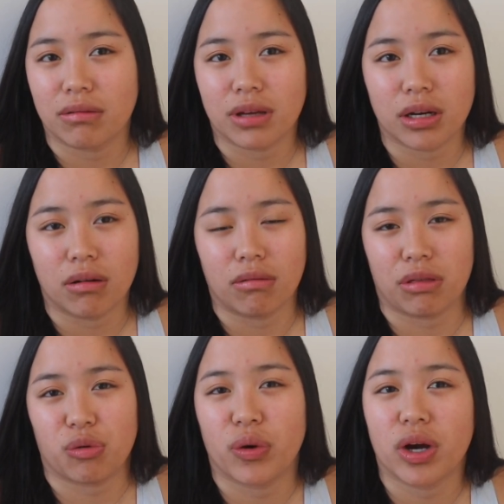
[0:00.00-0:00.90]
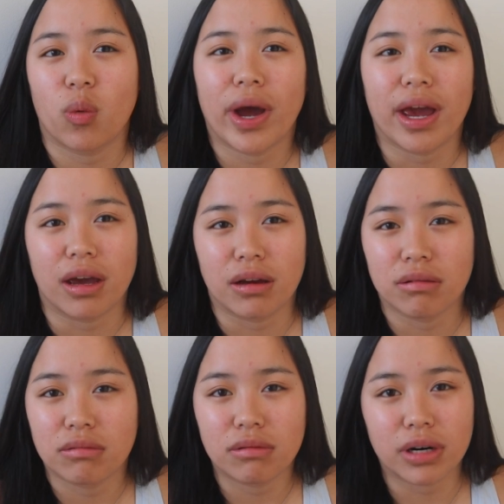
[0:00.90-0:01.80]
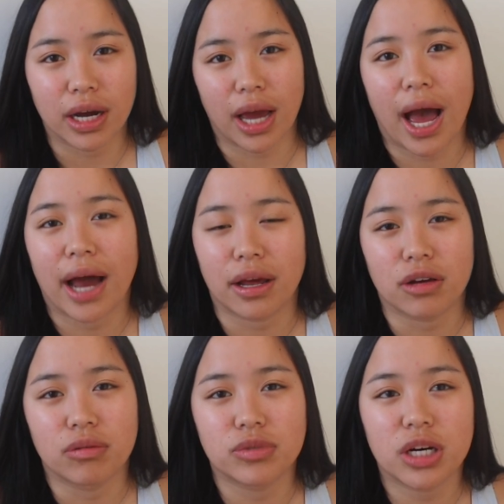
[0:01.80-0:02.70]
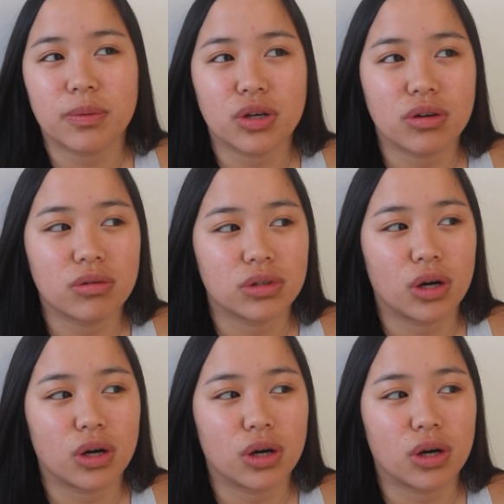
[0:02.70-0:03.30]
you know, throwing away what I had at UMW.